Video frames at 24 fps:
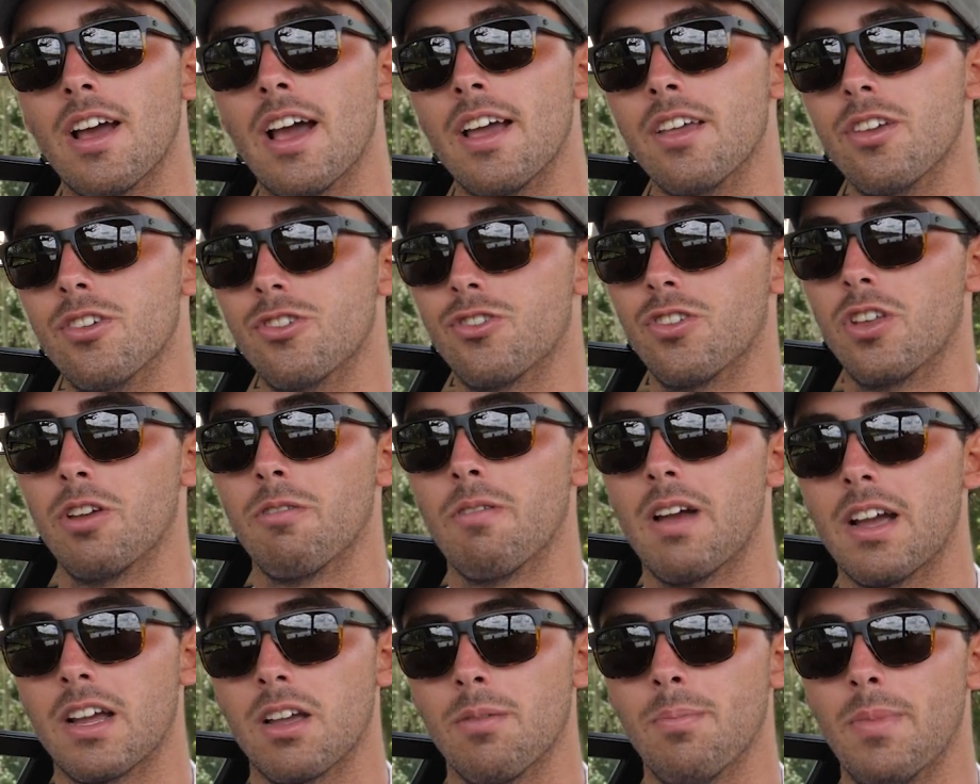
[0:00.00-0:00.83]
I usually
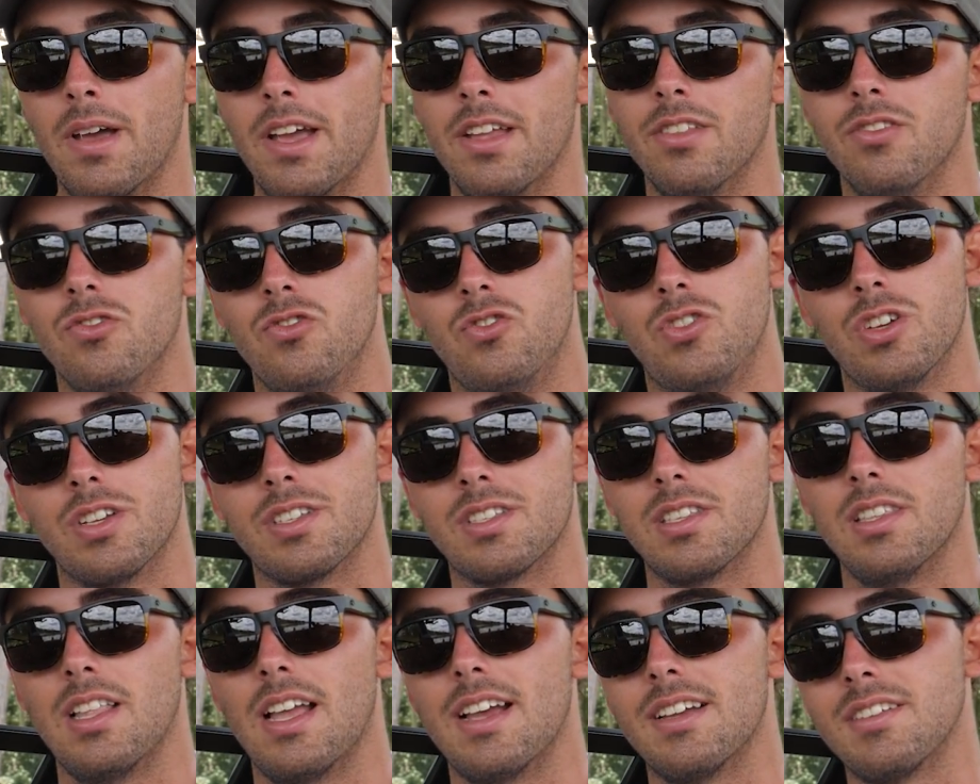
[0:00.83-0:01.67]
recommend
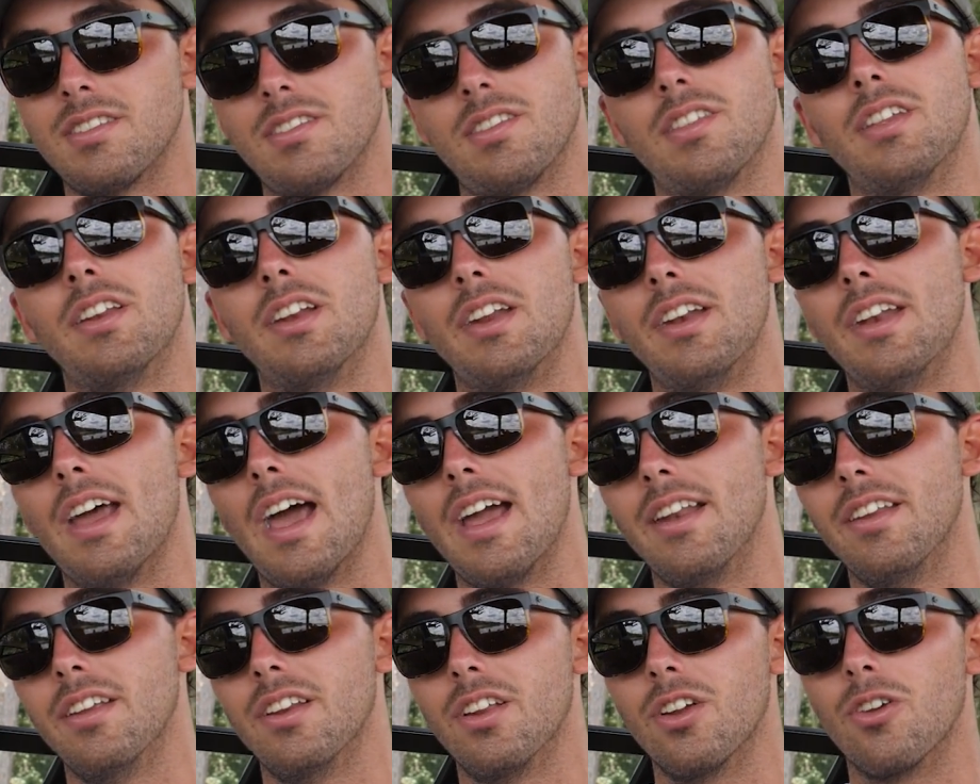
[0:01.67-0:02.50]
just less than a
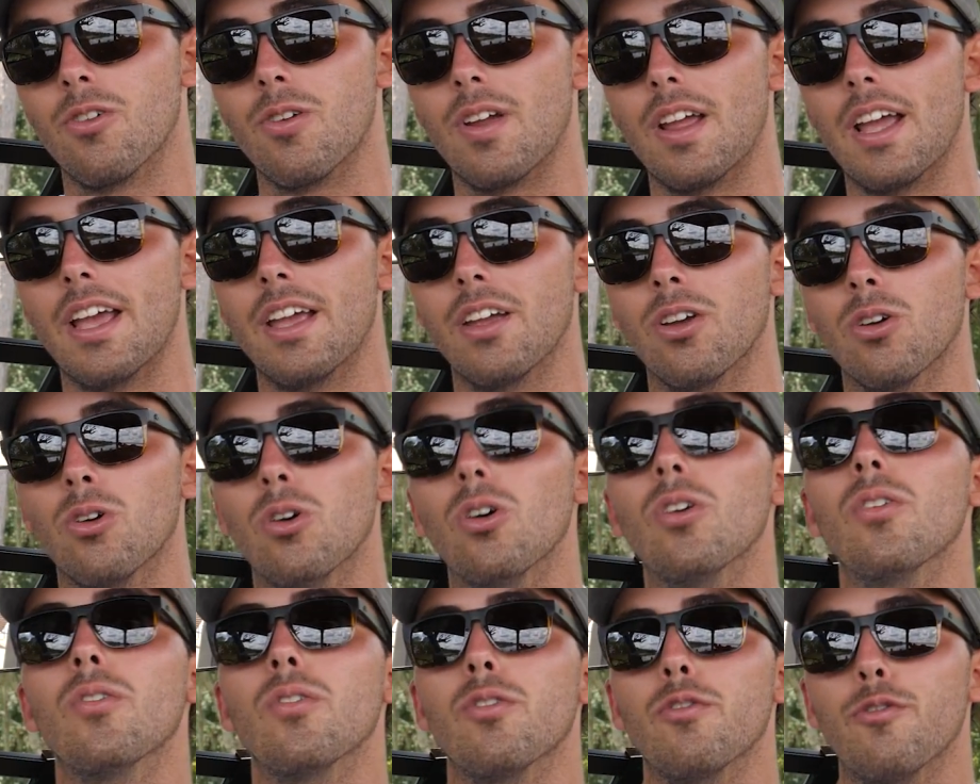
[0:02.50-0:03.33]
90-degree
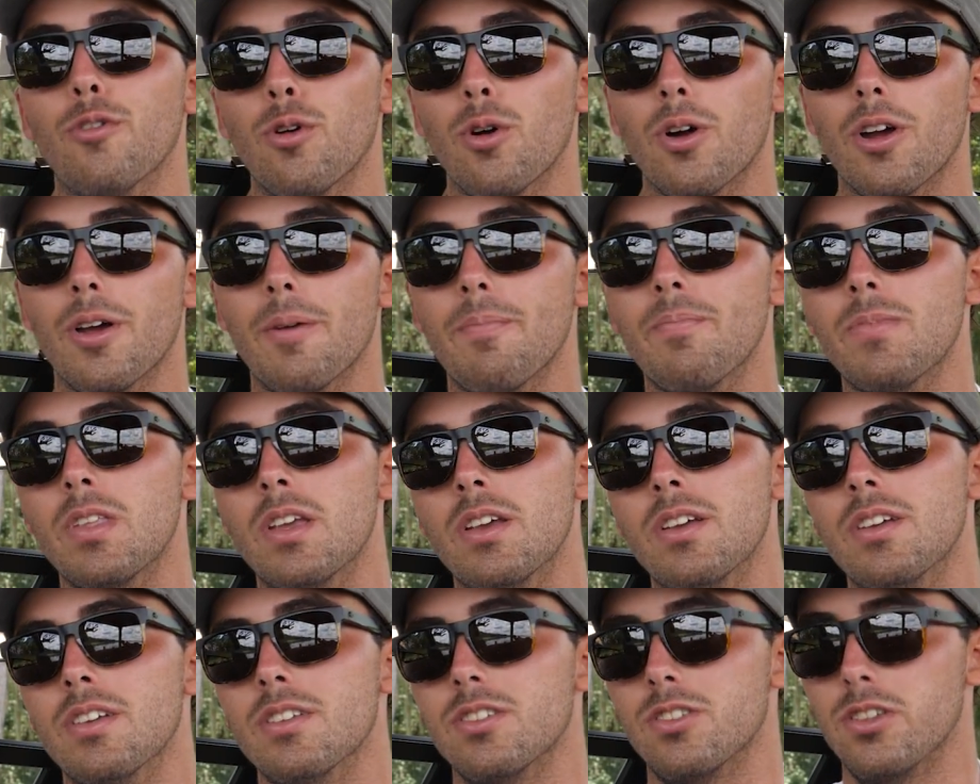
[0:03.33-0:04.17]
angle for it.
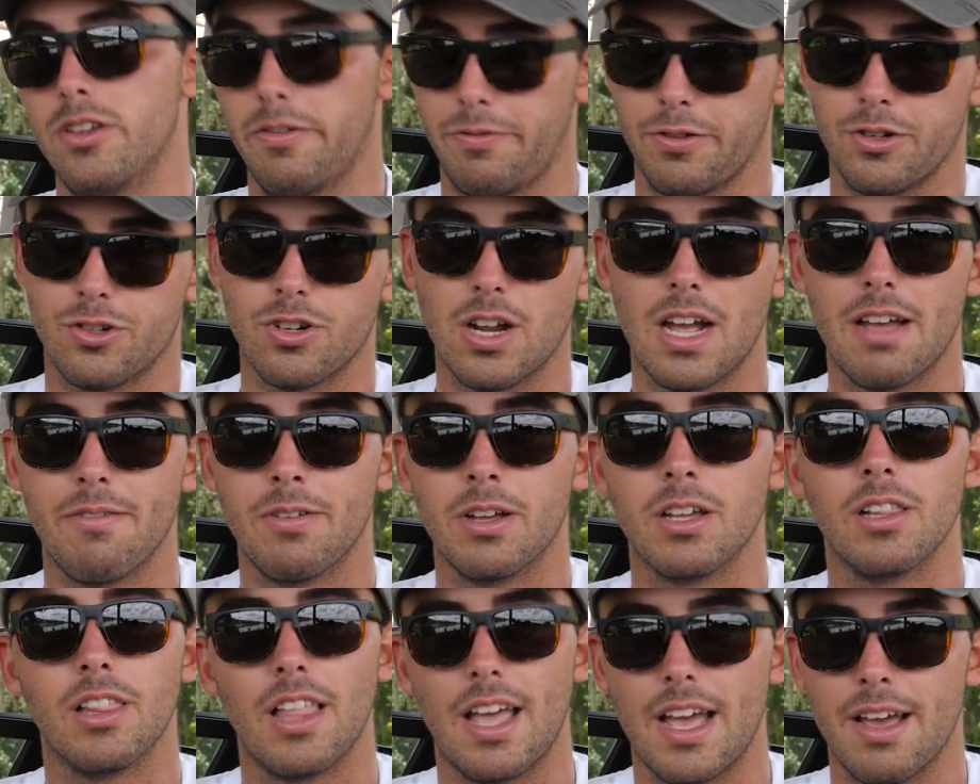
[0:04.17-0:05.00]
So if you're driving
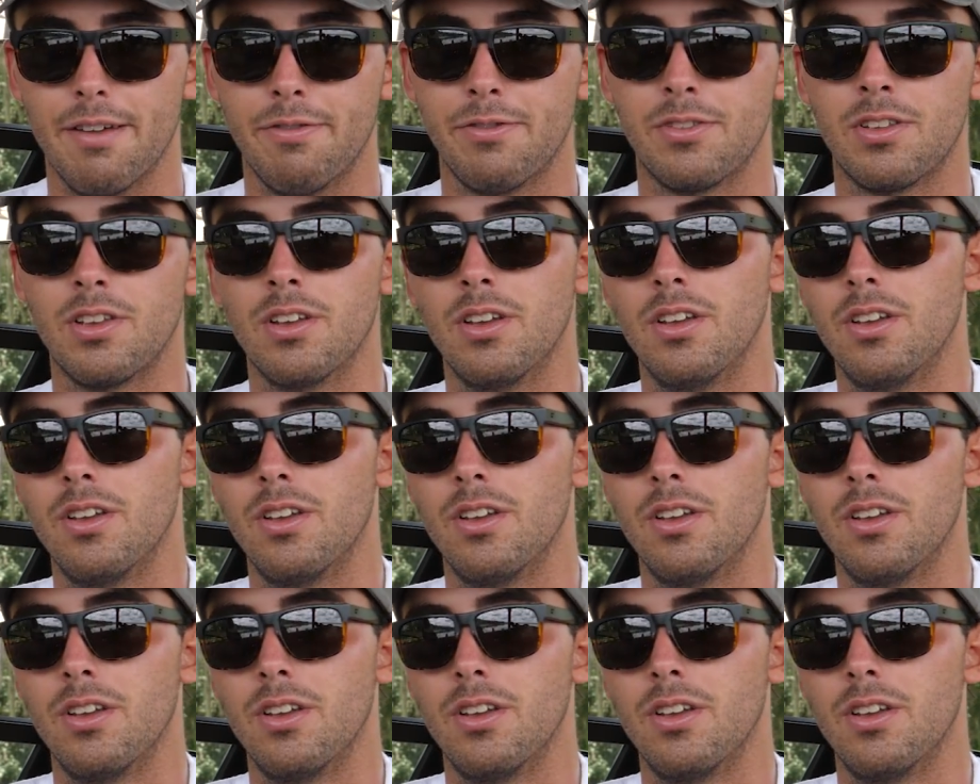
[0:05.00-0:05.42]
a left,